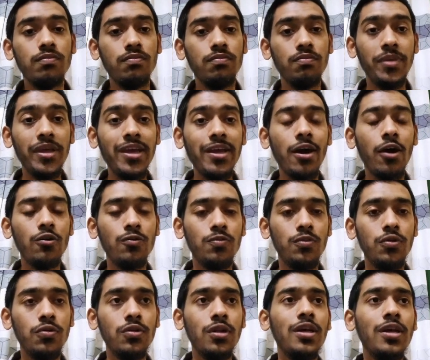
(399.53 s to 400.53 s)
big
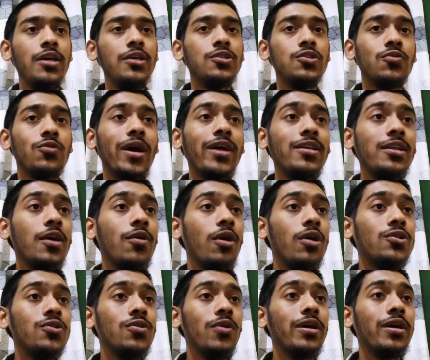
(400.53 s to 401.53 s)
output. So right now
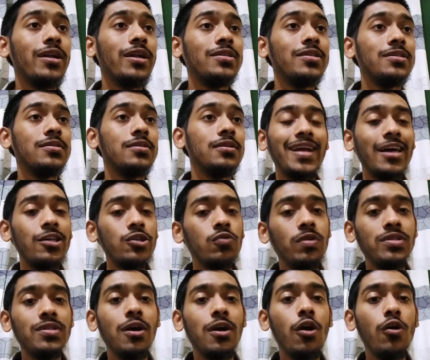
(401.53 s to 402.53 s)
also I can
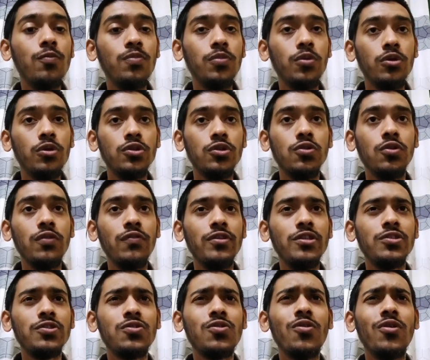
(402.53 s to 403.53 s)
customize the output. So if I
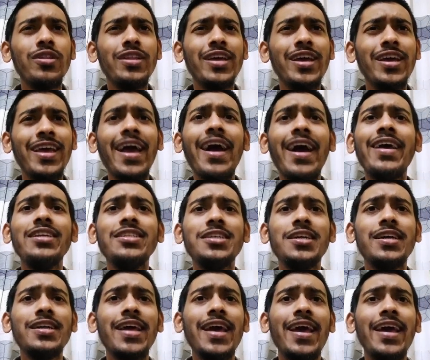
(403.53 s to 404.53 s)
just go in the AI
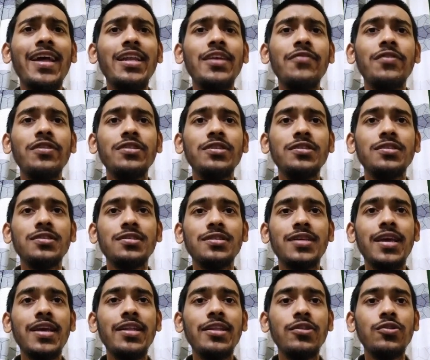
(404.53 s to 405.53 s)
agent, and if I just
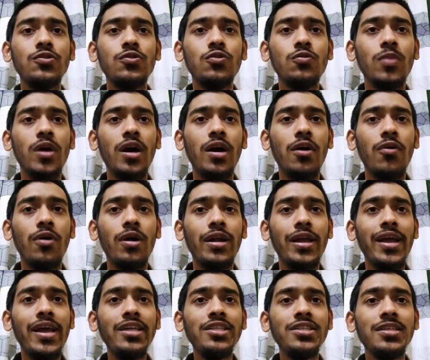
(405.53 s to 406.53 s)
say to our
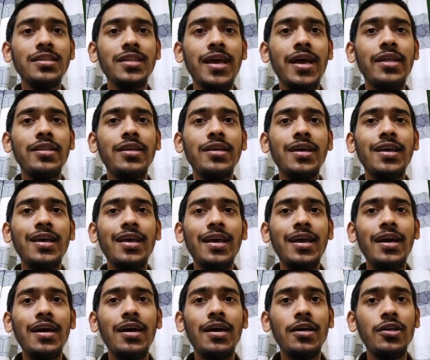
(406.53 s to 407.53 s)
agent that
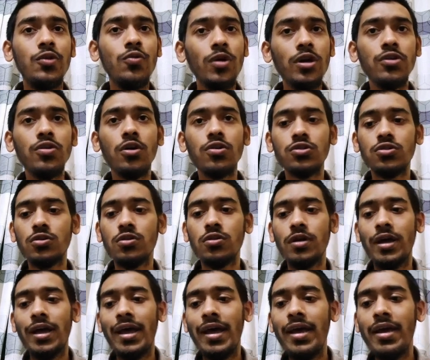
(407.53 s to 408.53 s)
you are a doctor,
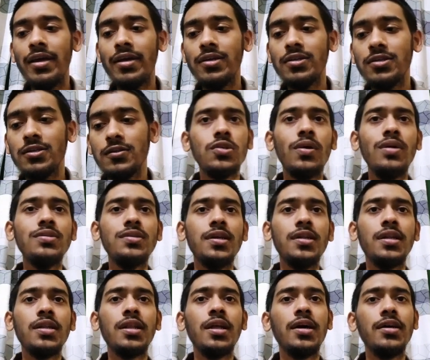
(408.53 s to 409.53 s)
and so I say
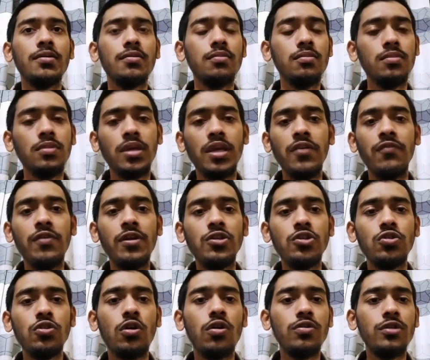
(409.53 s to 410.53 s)
that like give very
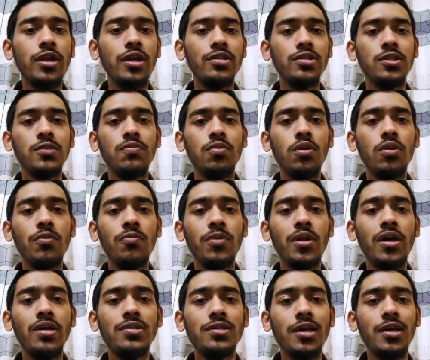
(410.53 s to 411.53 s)
short and simple
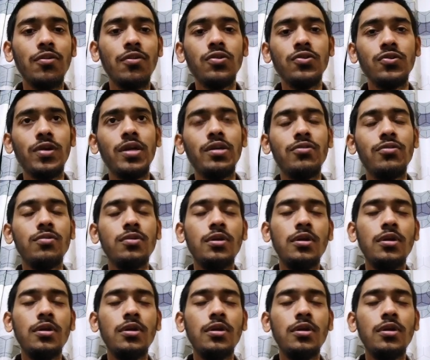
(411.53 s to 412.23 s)
replies, and also add